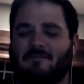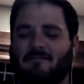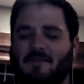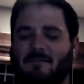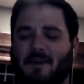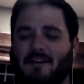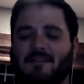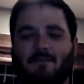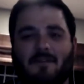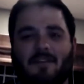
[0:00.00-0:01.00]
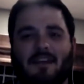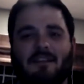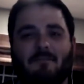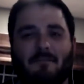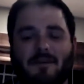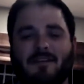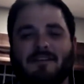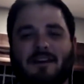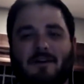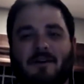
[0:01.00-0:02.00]
splice them with like the
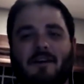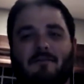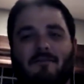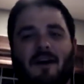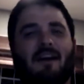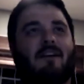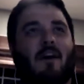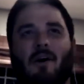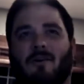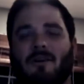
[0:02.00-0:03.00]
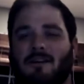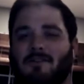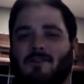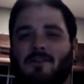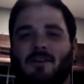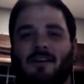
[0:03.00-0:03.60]
military to fight Carnage.